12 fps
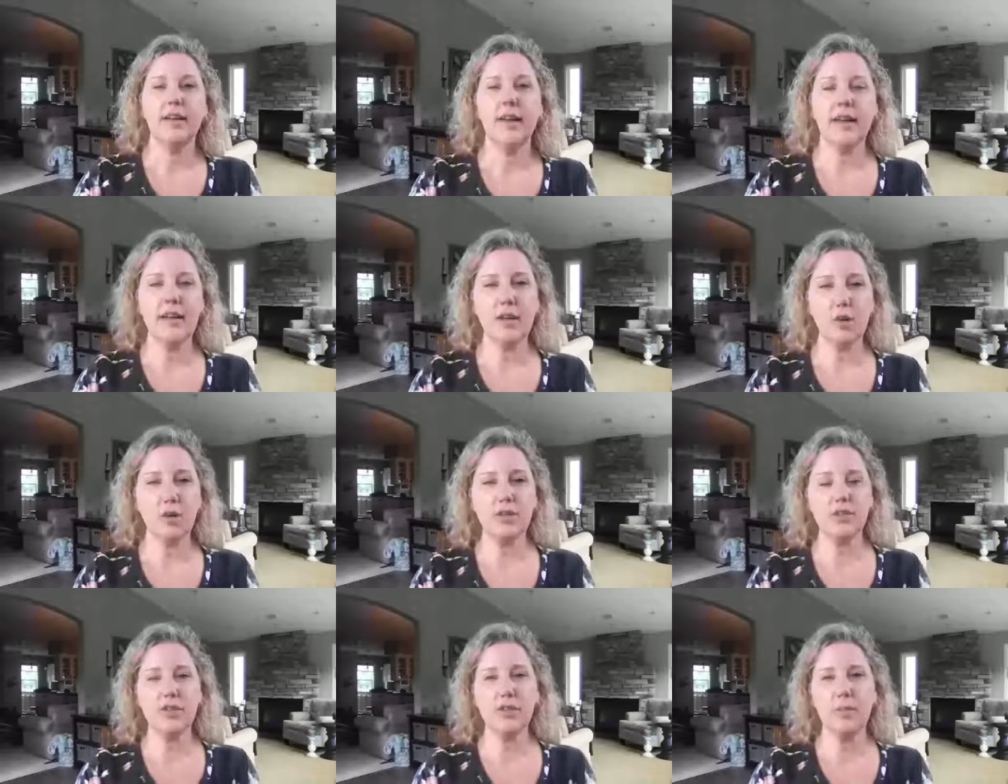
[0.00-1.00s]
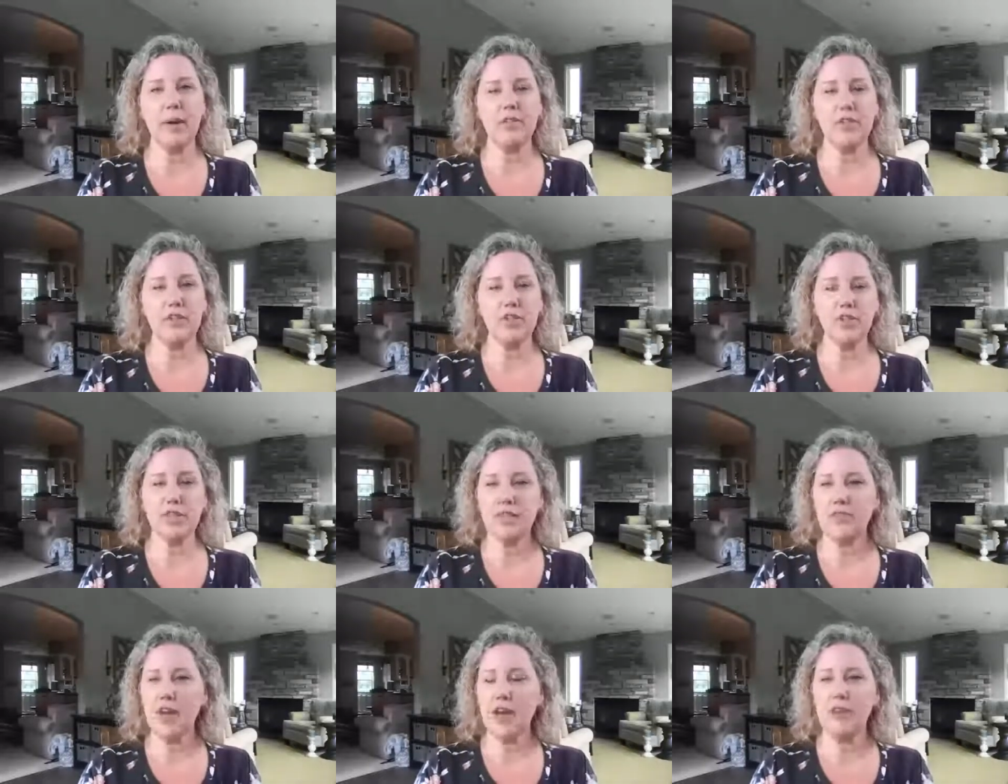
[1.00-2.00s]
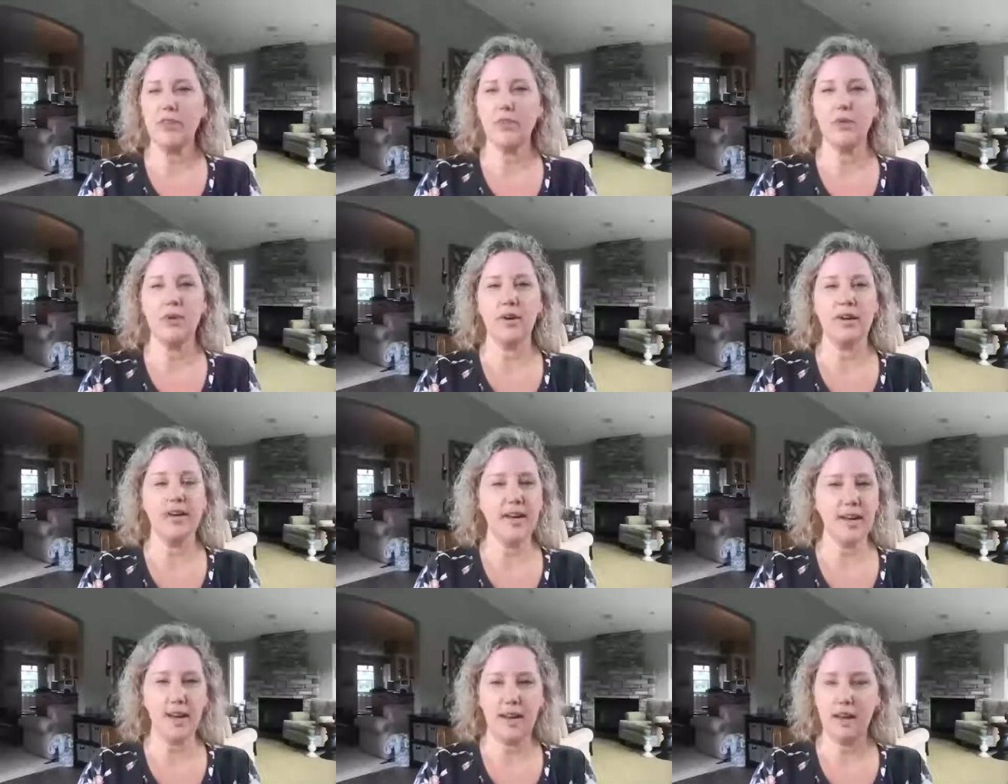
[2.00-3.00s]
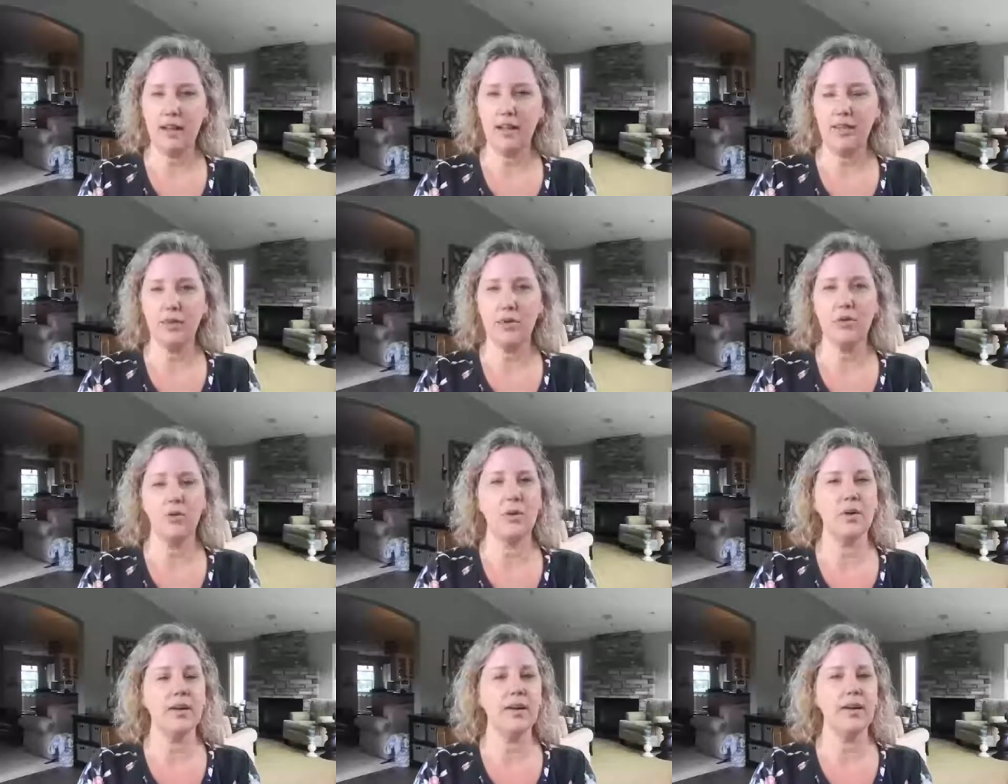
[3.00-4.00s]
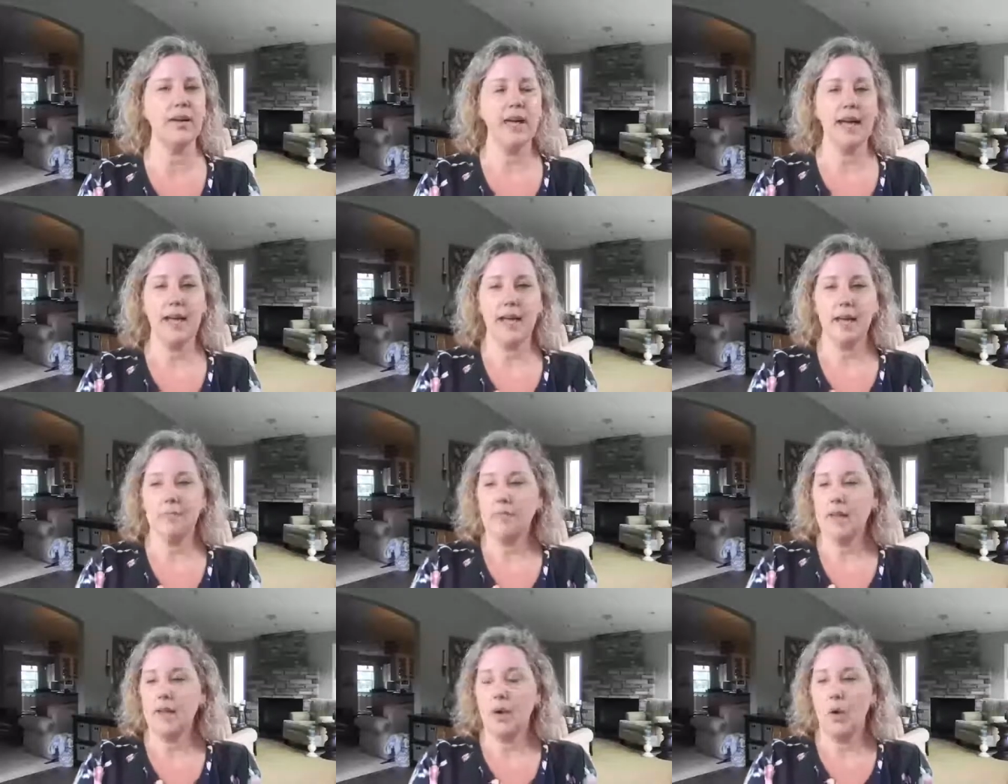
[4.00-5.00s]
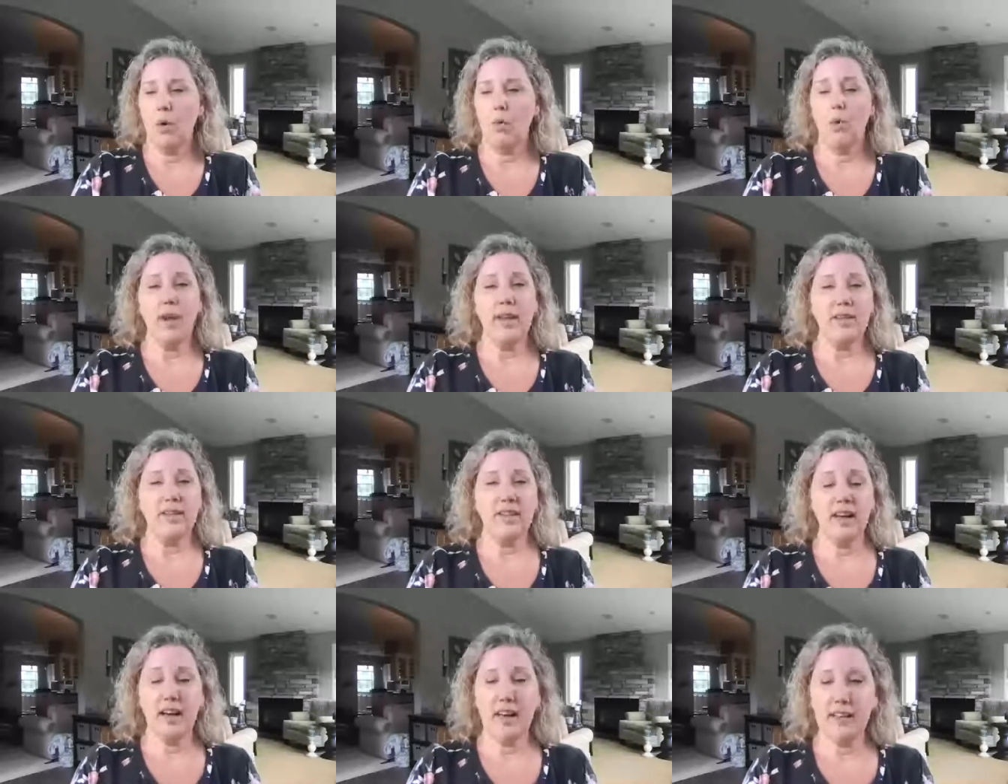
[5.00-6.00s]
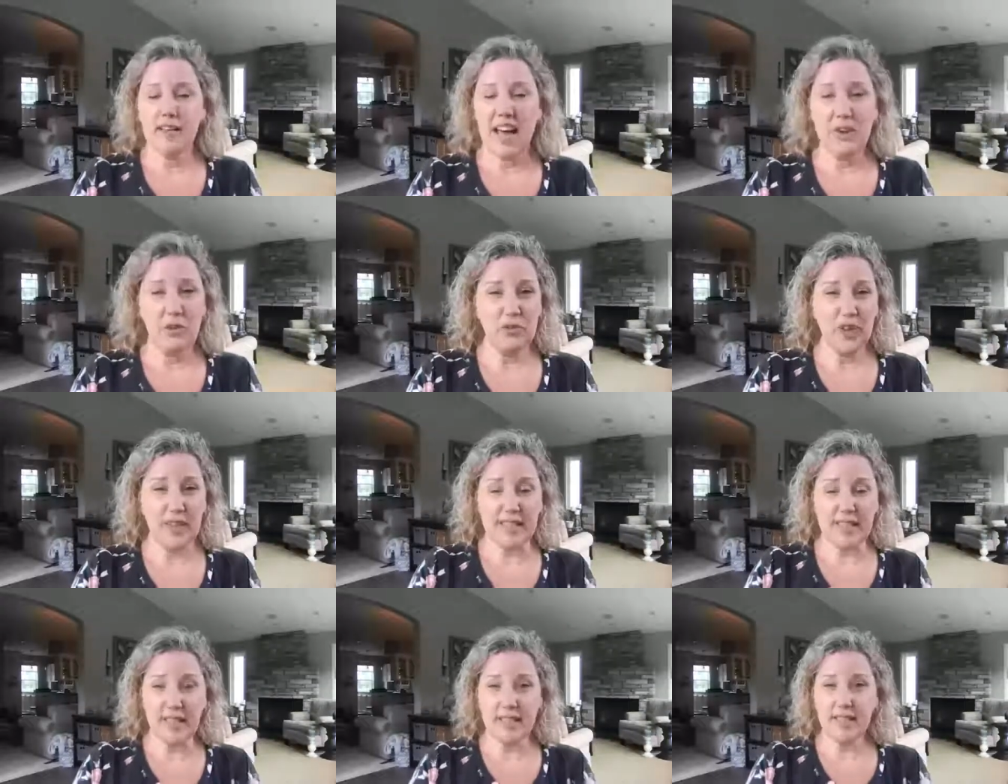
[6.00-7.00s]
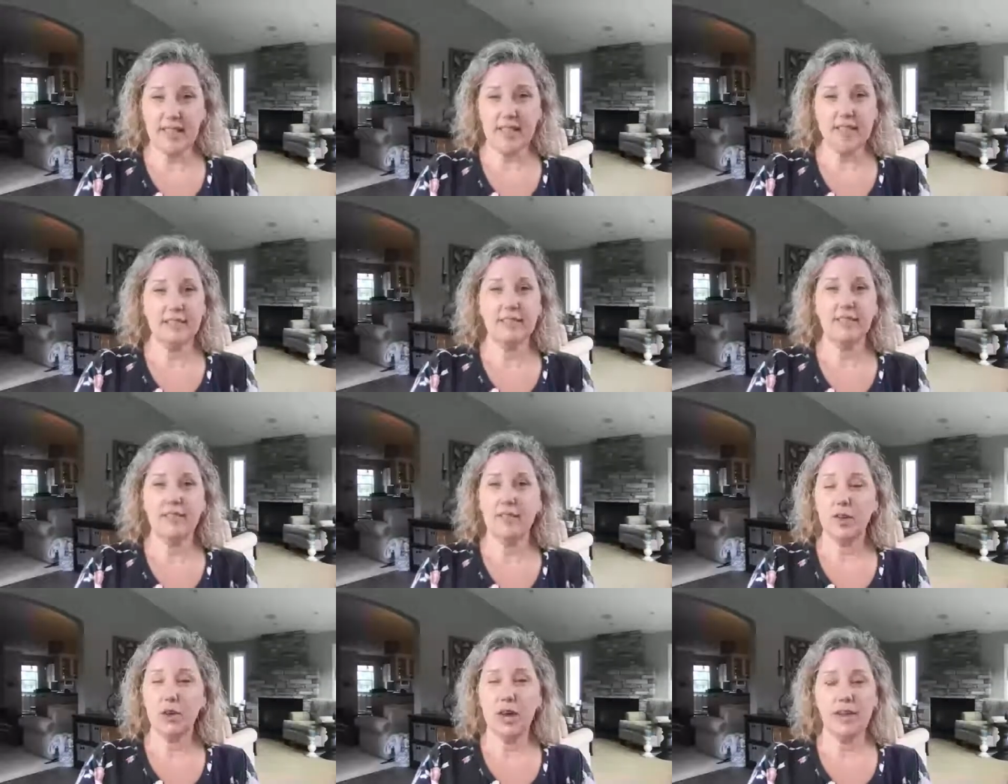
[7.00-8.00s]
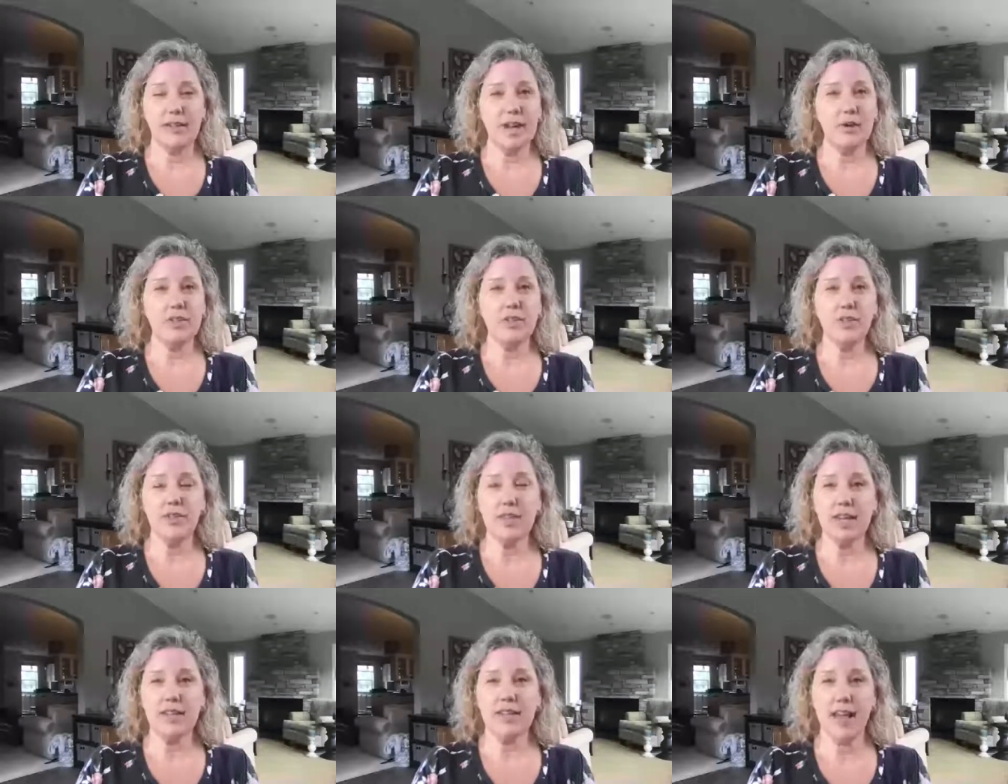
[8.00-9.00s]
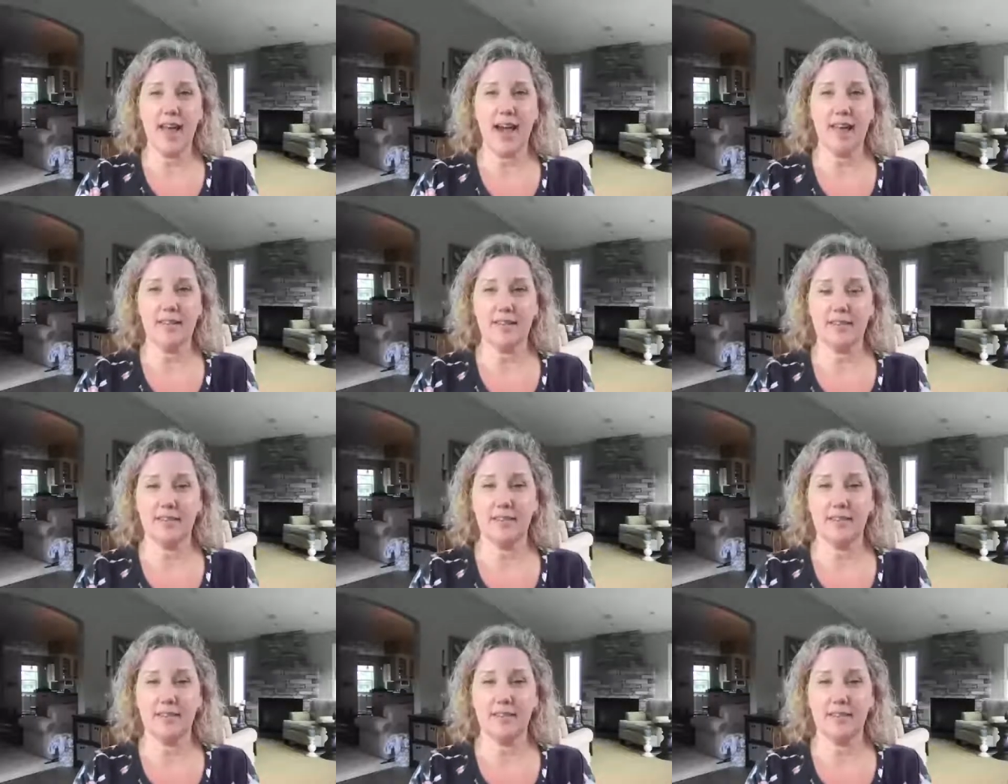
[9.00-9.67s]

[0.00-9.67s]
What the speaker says: Any questions about digestive health or gut health or what it does, how to fix it? Go ahead. Now is your chance to ask.